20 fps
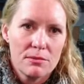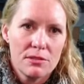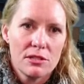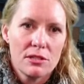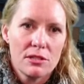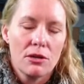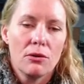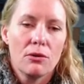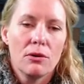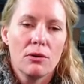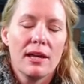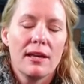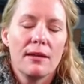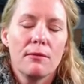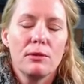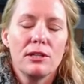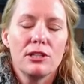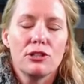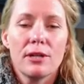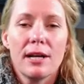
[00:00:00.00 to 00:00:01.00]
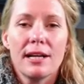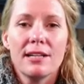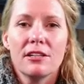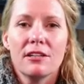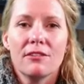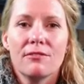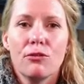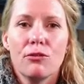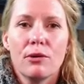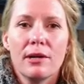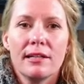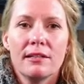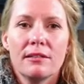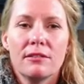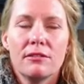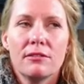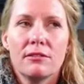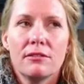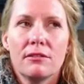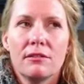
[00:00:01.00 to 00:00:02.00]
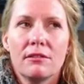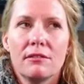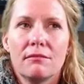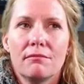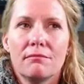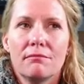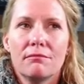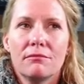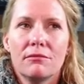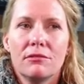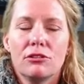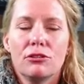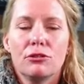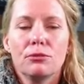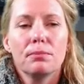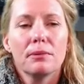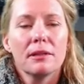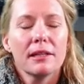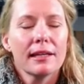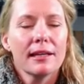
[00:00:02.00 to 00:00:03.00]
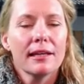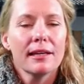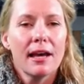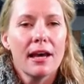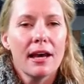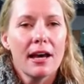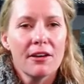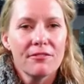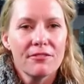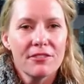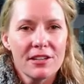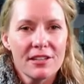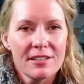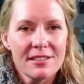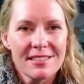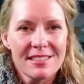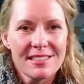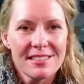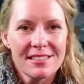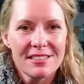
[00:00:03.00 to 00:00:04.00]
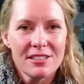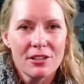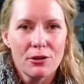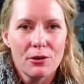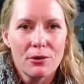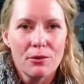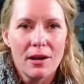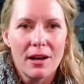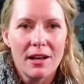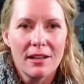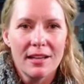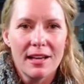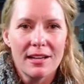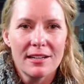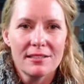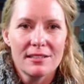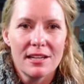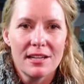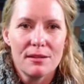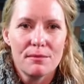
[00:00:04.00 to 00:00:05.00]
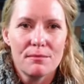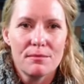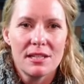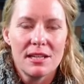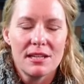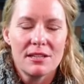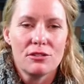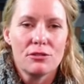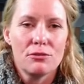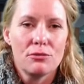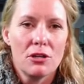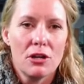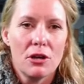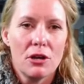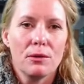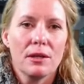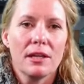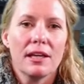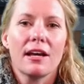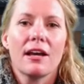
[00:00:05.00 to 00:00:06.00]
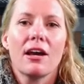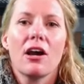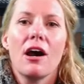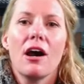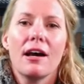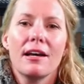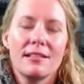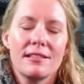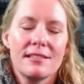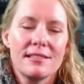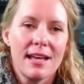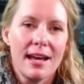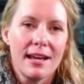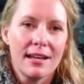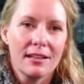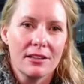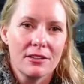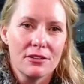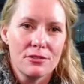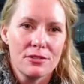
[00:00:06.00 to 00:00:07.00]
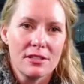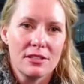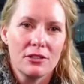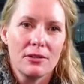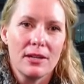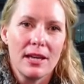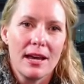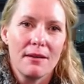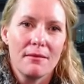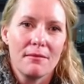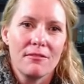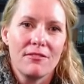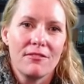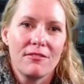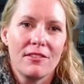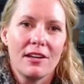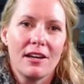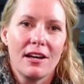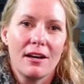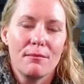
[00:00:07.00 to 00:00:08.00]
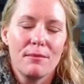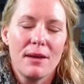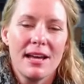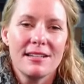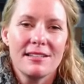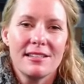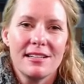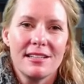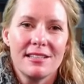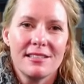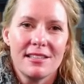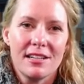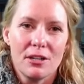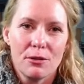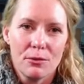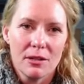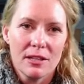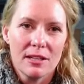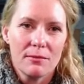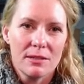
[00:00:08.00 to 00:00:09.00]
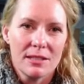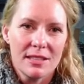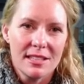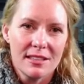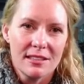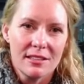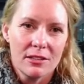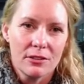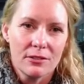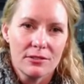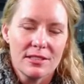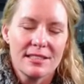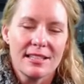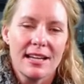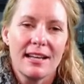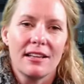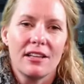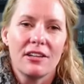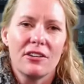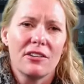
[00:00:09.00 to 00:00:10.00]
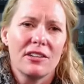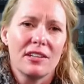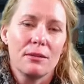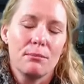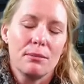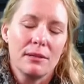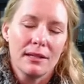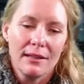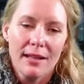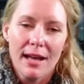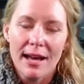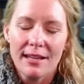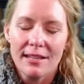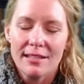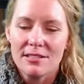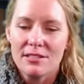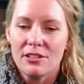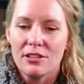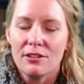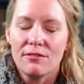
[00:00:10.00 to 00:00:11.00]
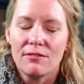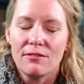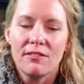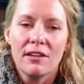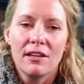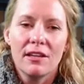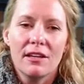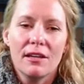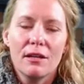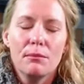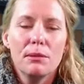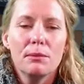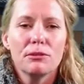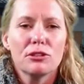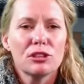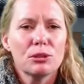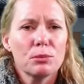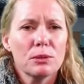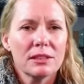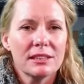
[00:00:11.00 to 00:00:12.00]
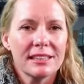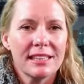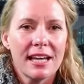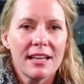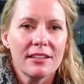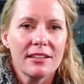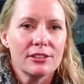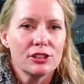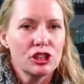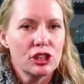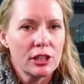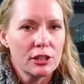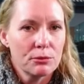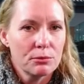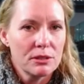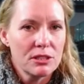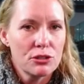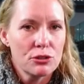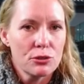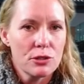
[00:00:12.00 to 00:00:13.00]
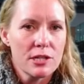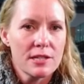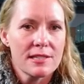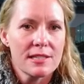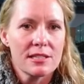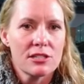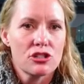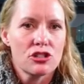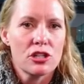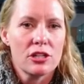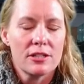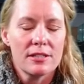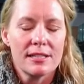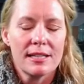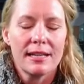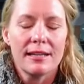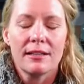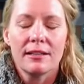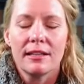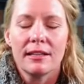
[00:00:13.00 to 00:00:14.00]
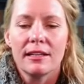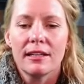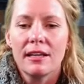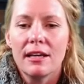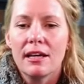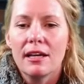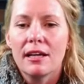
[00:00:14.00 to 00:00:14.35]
So, and we try to avoid duplicate efforts. So a lot of times, as you know, we get caught in silos and you have um, entities that are working within their own silo and it'd be a lot easier if people just work together and shared resources, shared talent.